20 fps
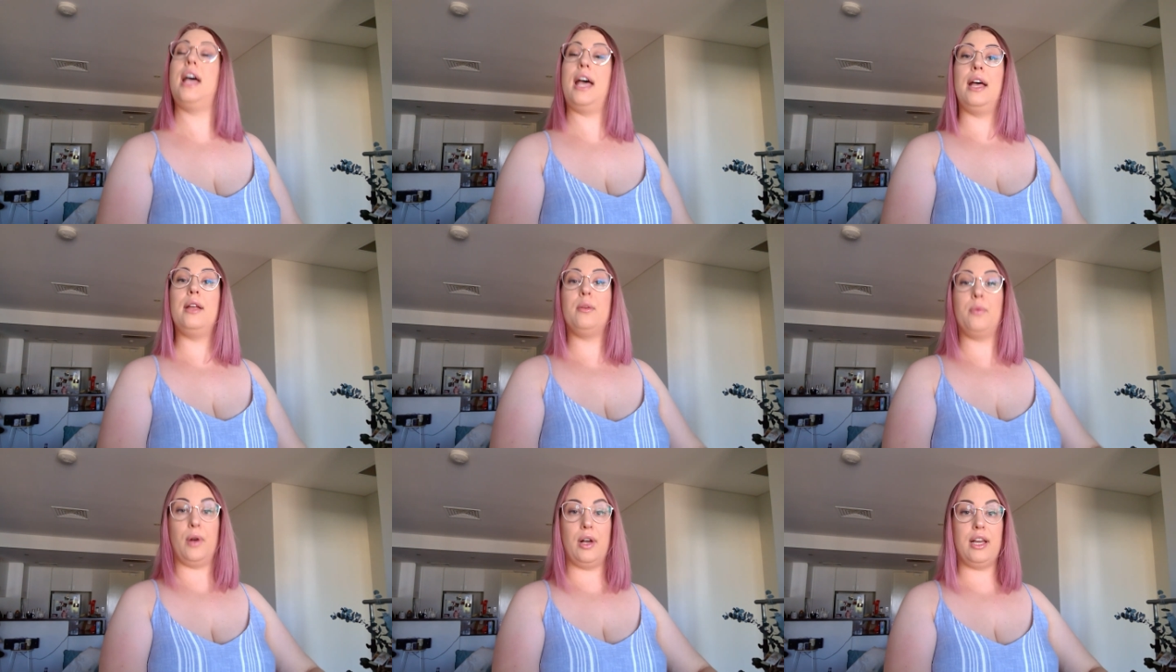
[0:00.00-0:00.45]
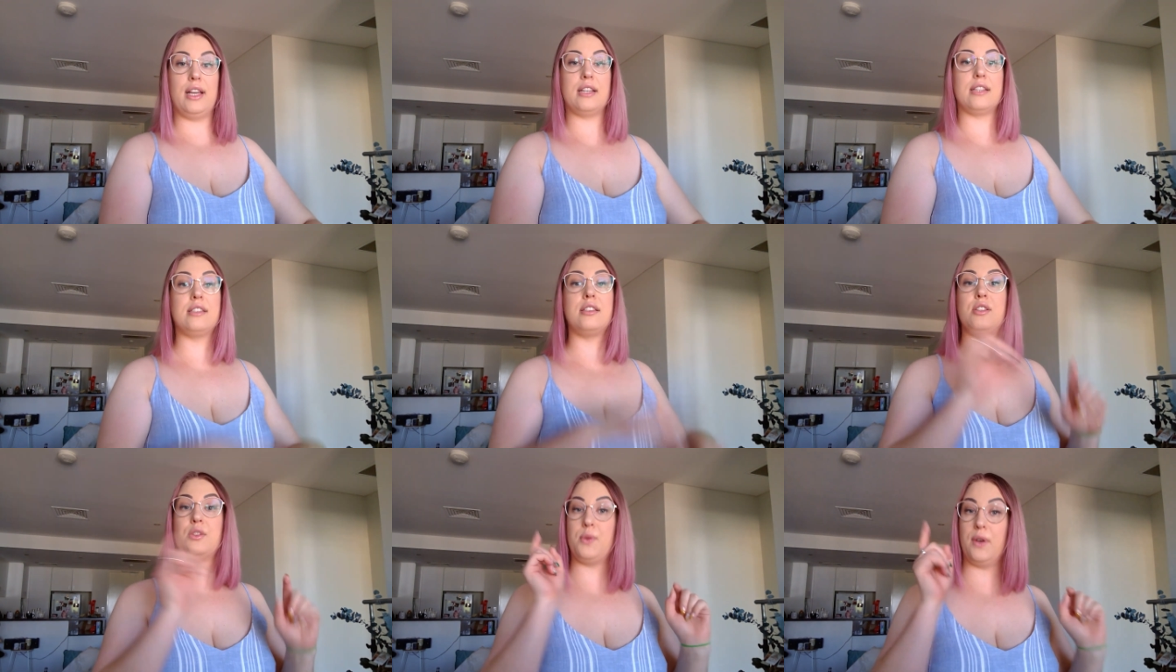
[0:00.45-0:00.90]
and
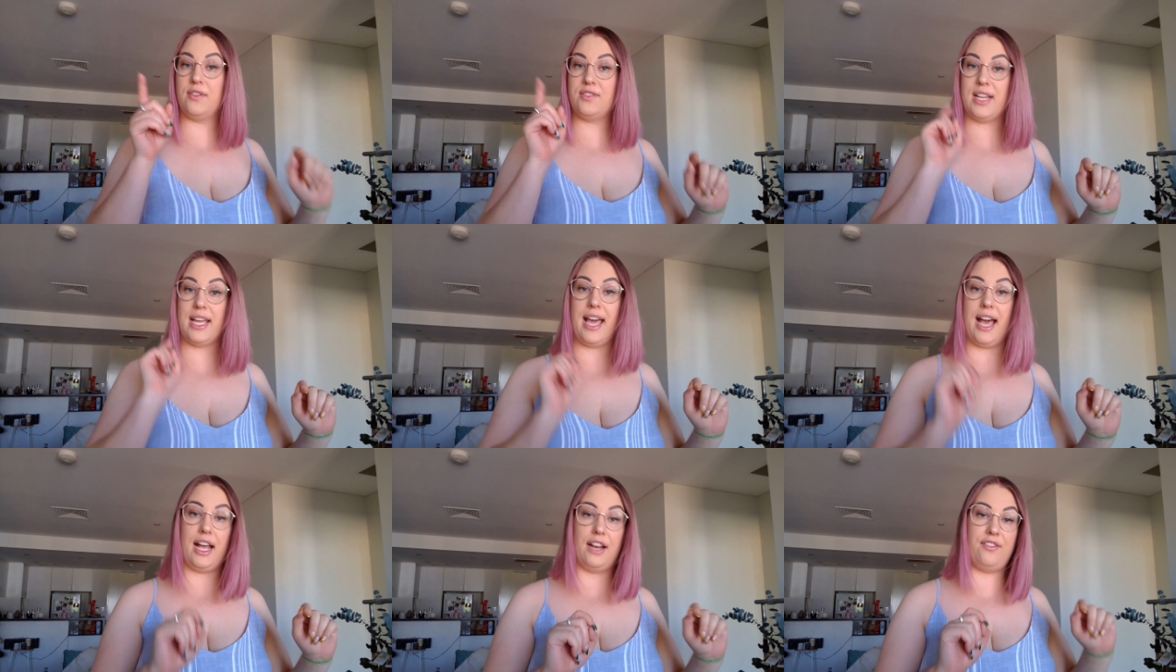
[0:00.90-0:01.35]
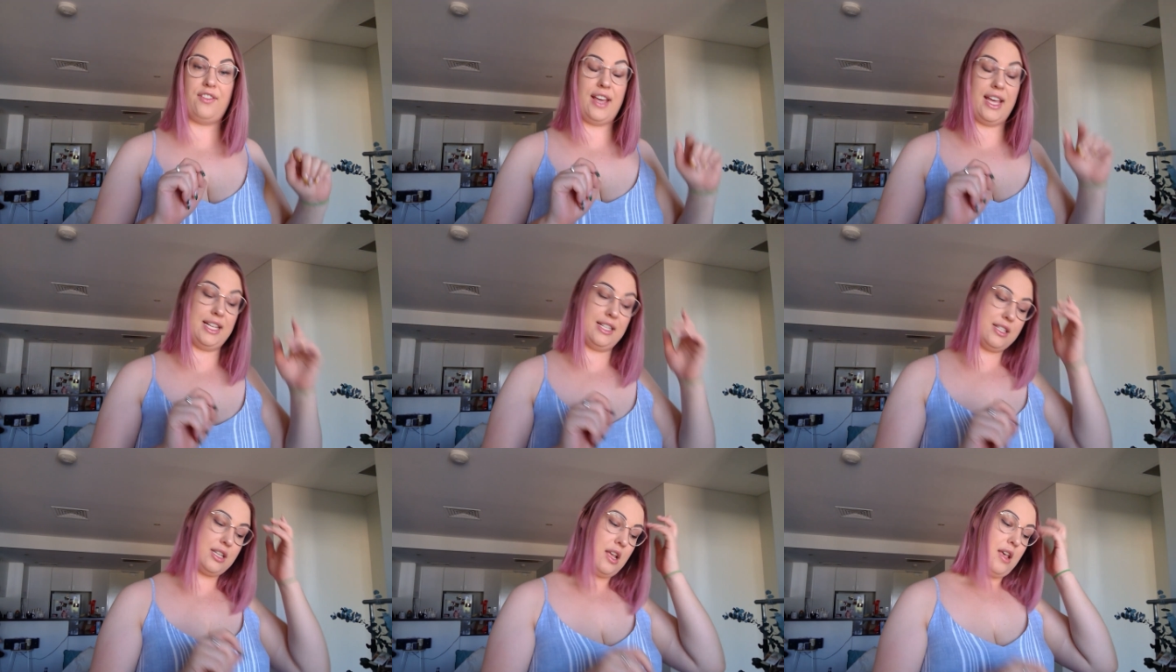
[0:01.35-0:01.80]
Works 12-day
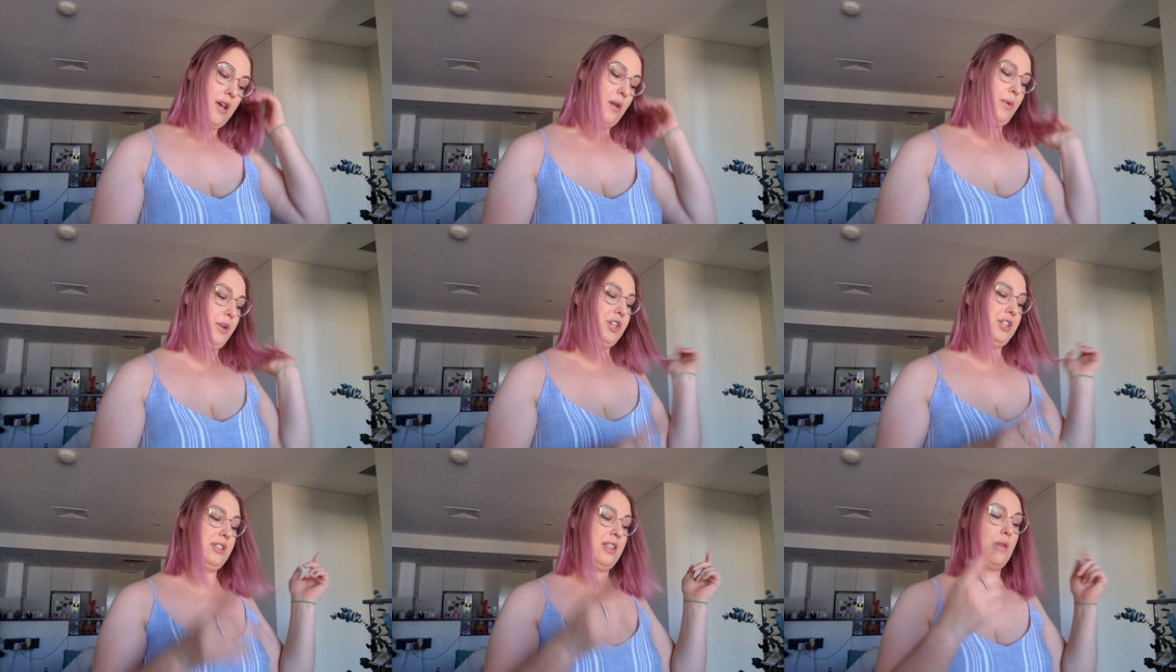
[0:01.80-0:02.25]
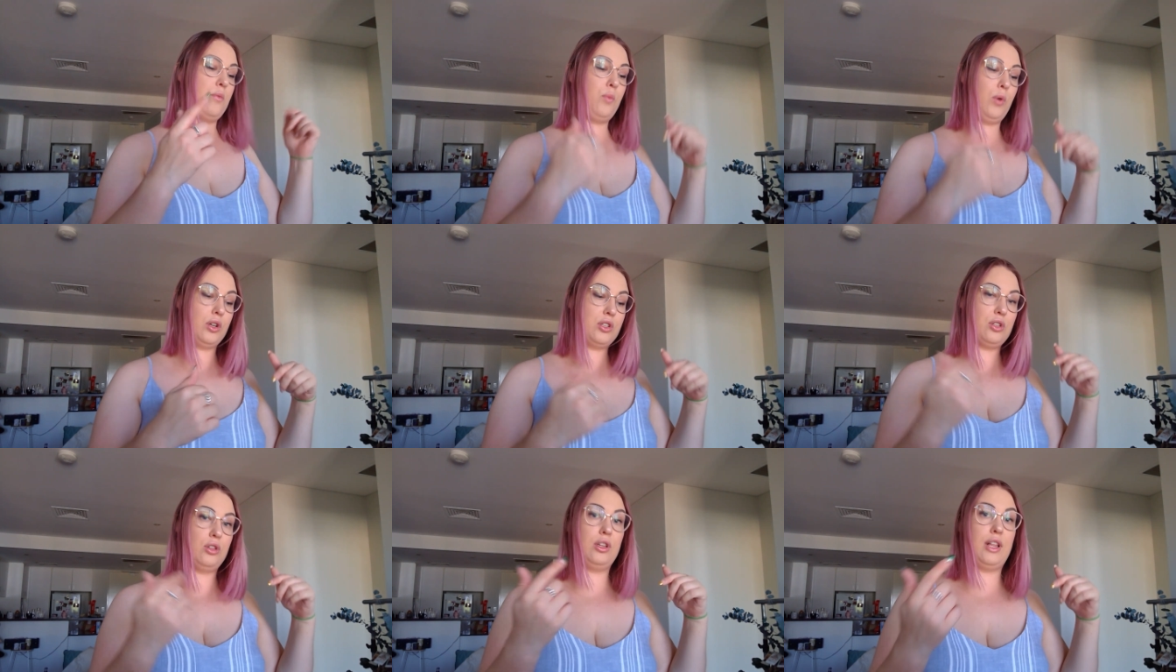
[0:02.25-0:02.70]
Advent, which is
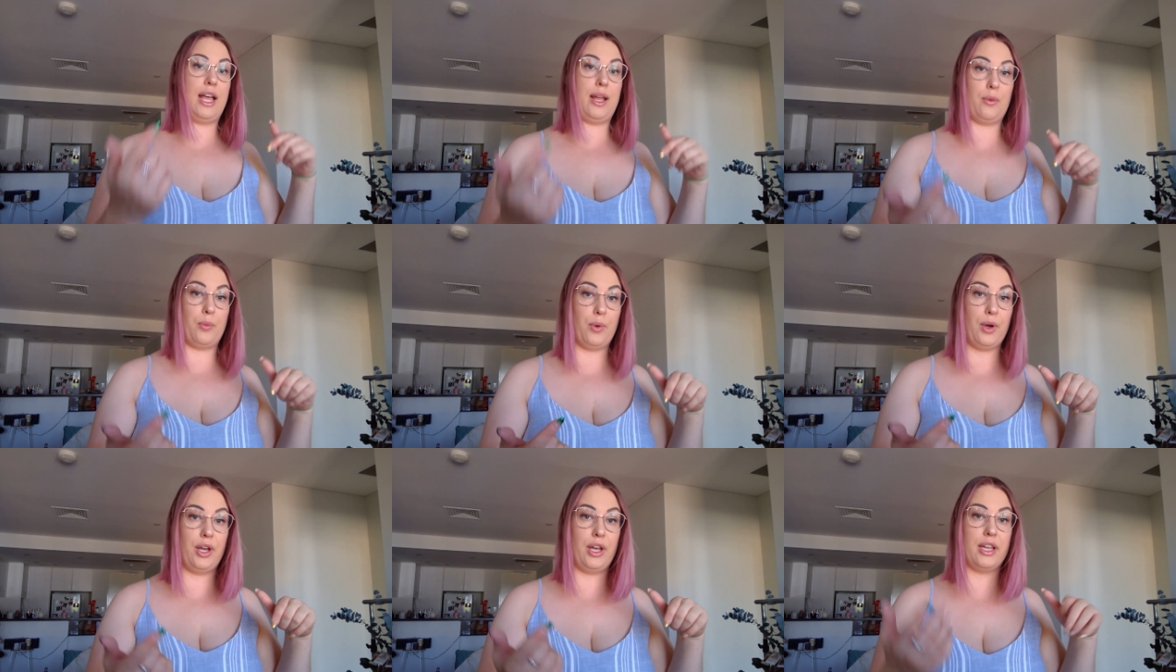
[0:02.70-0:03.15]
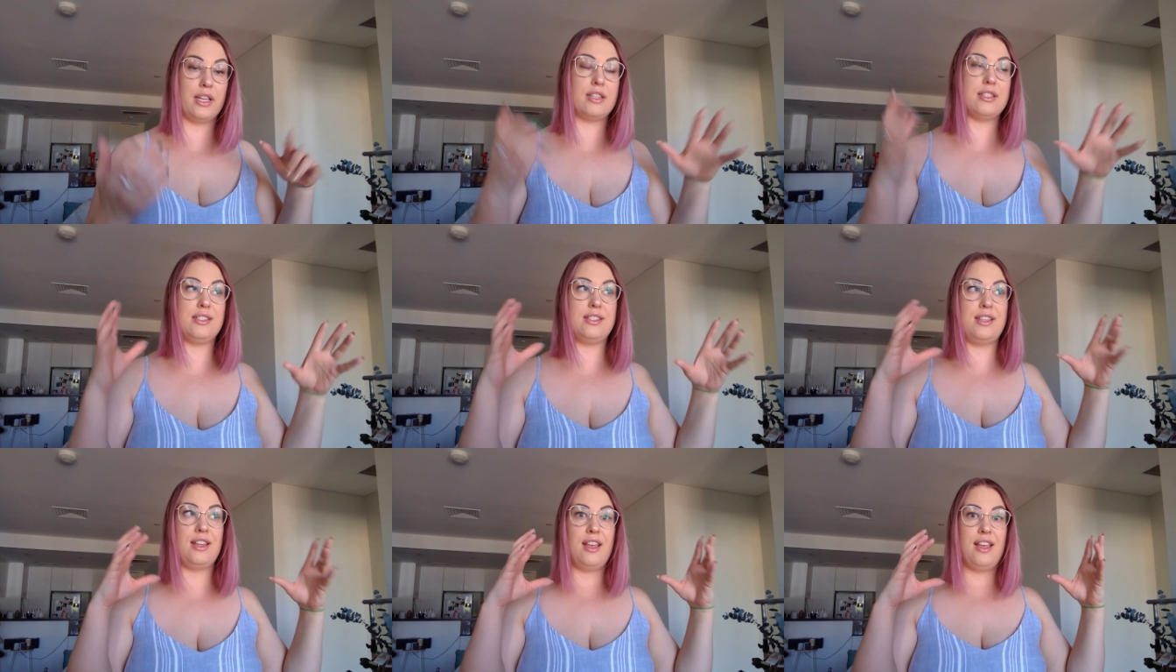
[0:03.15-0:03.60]
the Wattle and
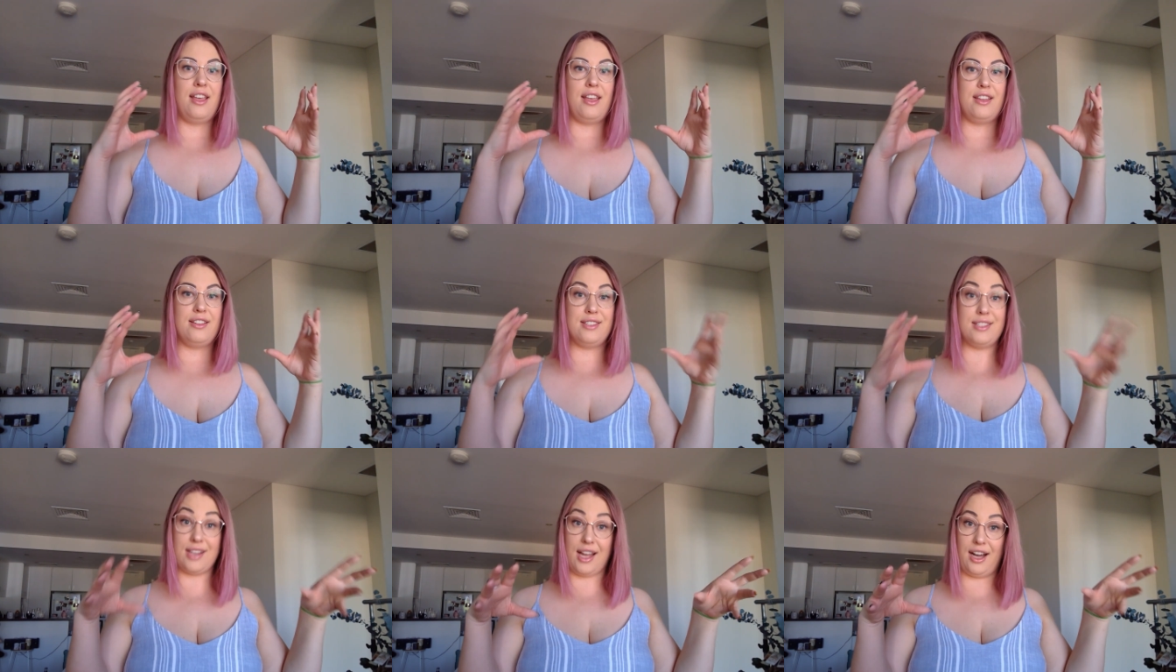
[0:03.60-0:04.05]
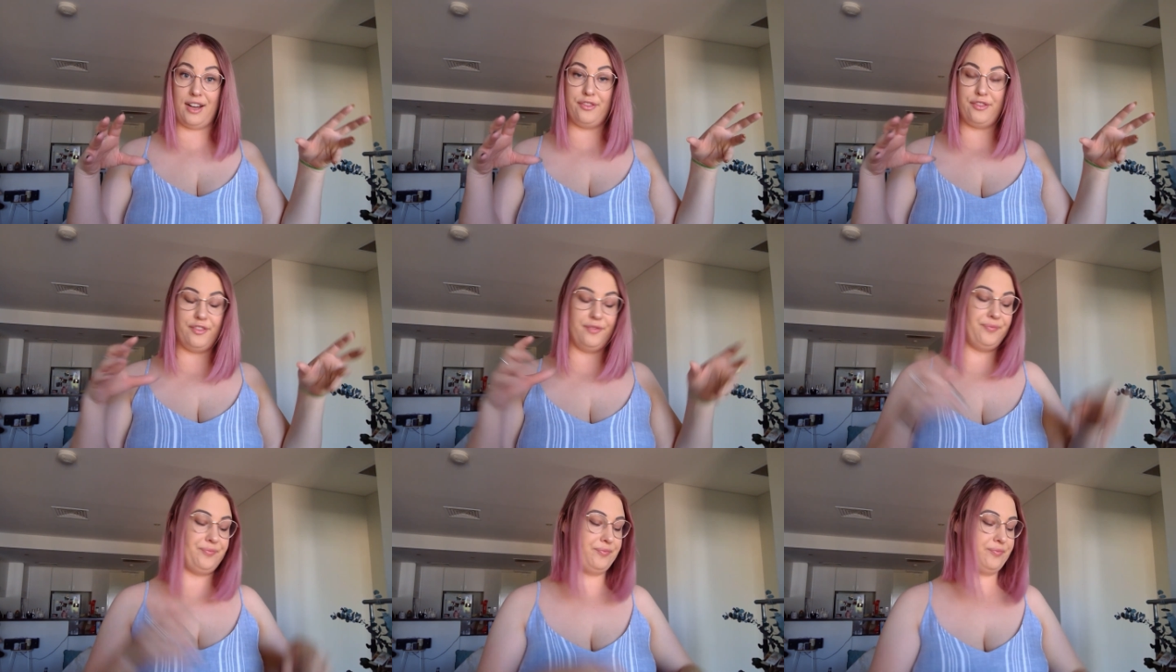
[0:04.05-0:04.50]
Works
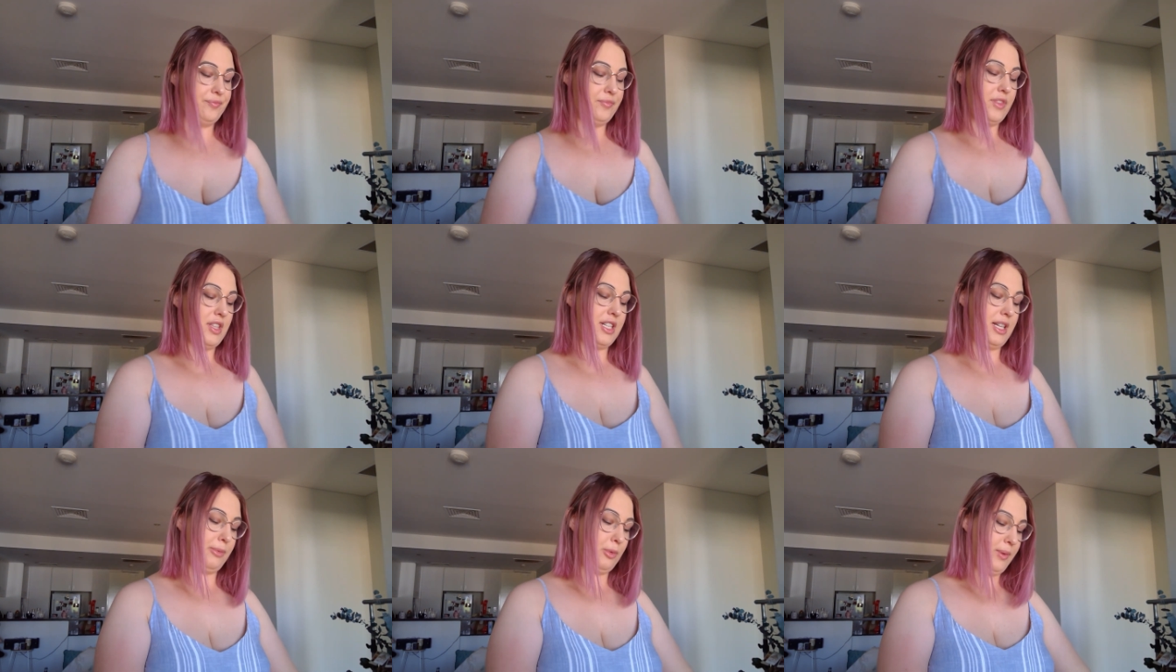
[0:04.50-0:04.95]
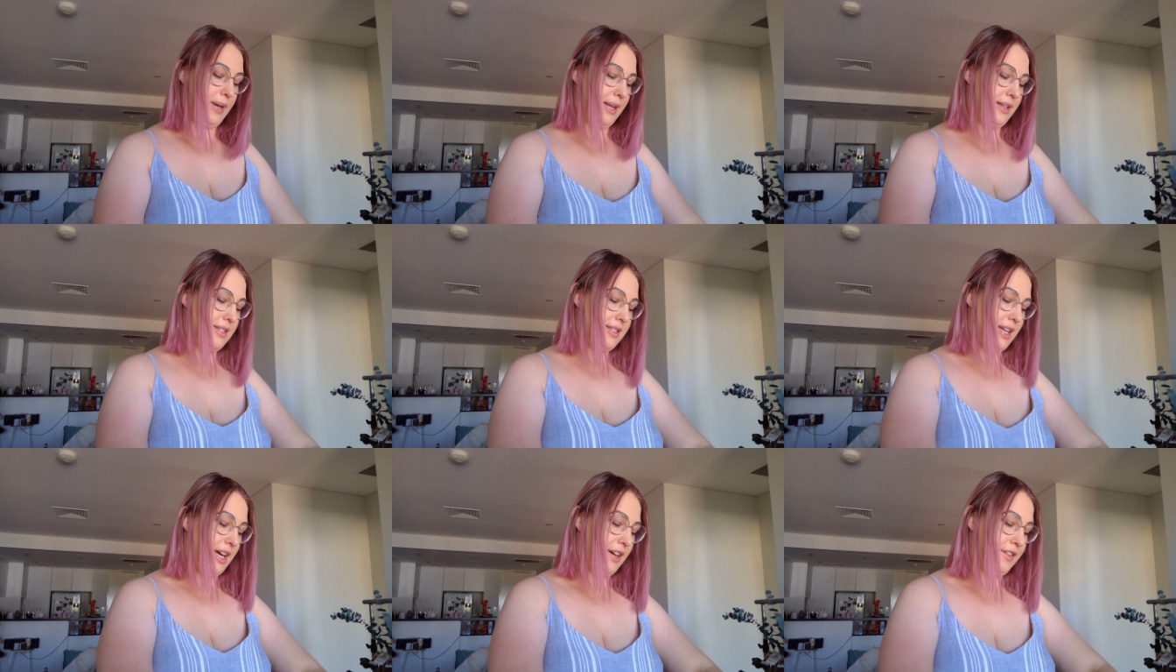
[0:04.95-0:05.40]
scarf, the double
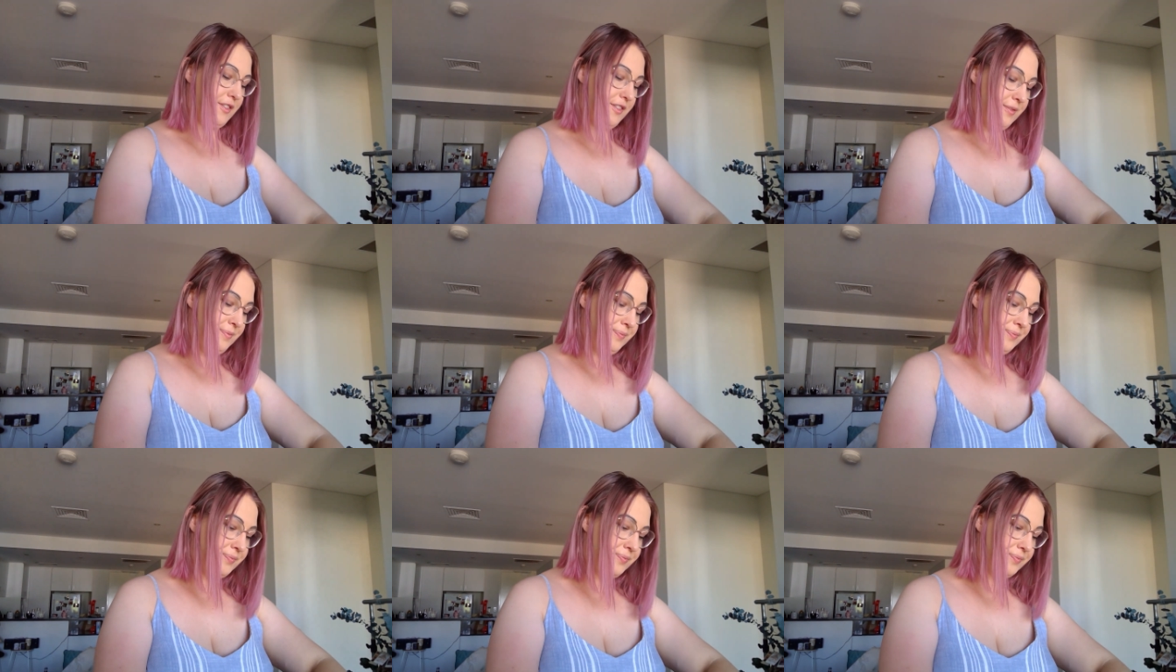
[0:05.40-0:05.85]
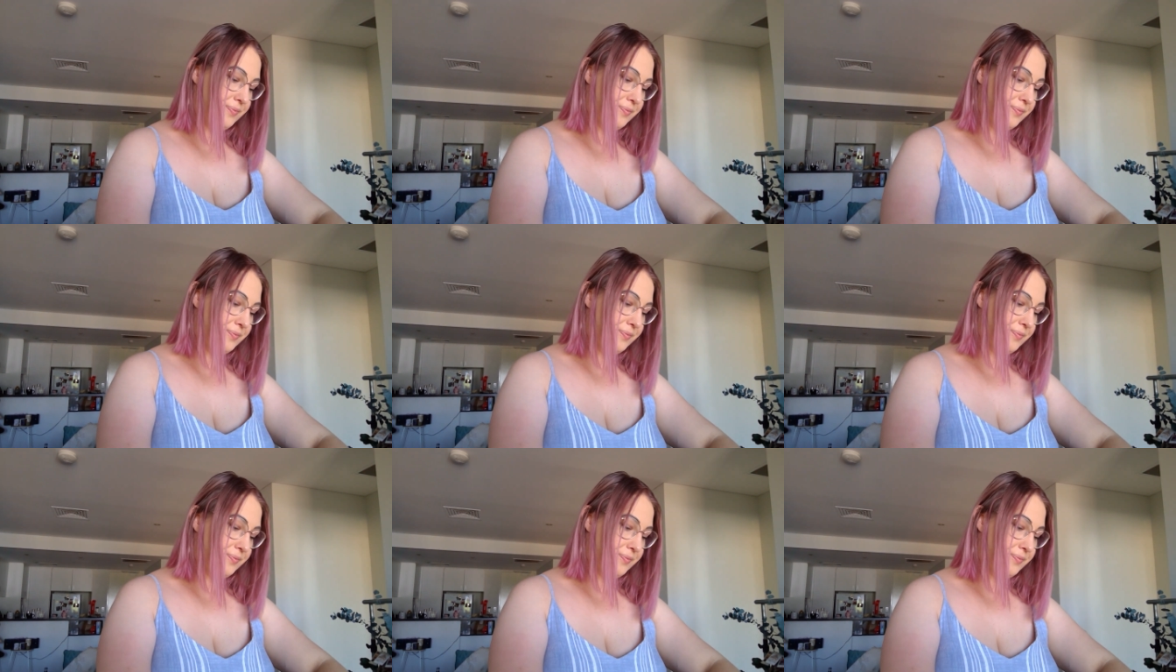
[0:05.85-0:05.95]
wide scarf.